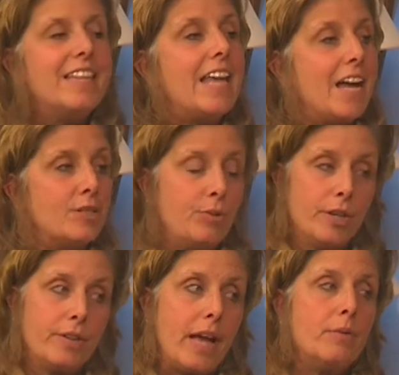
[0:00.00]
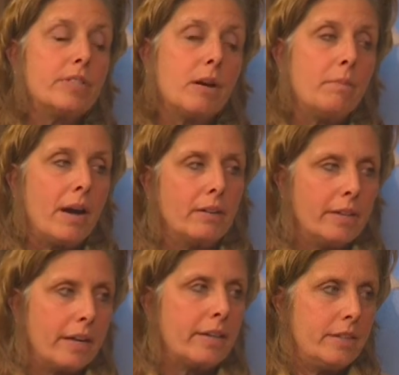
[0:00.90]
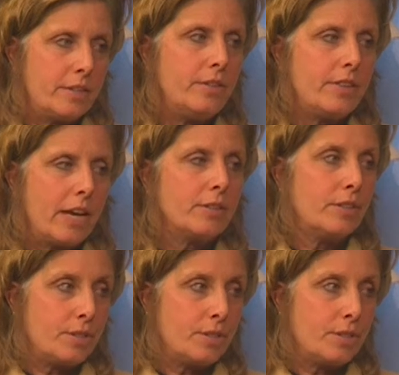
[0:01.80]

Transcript: That's where, that was our bottleneck in 2012.